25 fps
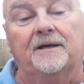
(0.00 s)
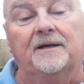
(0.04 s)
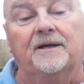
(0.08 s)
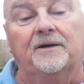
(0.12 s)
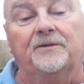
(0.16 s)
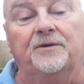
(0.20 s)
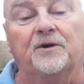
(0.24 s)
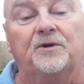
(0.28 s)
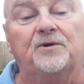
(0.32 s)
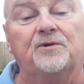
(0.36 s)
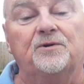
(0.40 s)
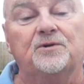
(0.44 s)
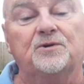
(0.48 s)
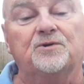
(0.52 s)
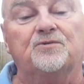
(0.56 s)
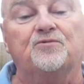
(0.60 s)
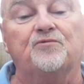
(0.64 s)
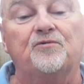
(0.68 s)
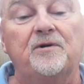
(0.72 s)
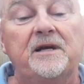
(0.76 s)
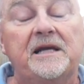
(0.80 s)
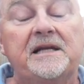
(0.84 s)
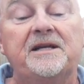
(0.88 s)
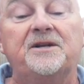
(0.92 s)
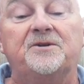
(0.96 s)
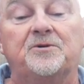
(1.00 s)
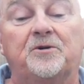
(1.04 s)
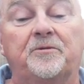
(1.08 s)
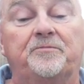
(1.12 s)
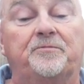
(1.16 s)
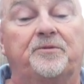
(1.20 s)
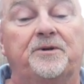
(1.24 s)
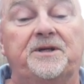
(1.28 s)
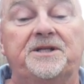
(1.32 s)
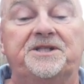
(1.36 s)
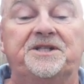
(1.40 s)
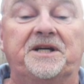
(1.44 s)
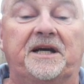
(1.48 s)
The crews really do
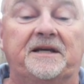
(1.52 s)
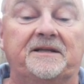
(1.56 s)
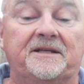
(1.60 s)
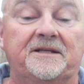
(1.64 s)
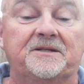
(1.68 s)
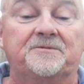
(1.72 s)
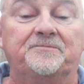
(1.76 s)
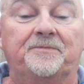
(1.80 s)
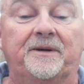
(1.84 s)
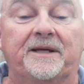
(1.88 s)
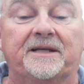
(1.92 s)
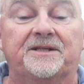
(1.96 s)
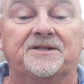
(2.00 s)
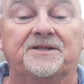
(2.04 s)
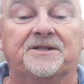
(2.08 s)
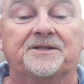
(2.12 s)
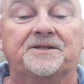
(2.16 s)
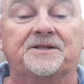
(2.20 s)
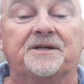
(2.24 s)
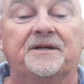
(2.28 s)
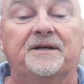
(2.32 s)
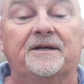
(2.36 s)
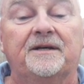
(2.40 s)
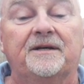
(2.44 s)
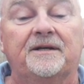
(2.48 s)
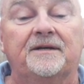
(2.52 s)
appreciate these pictures,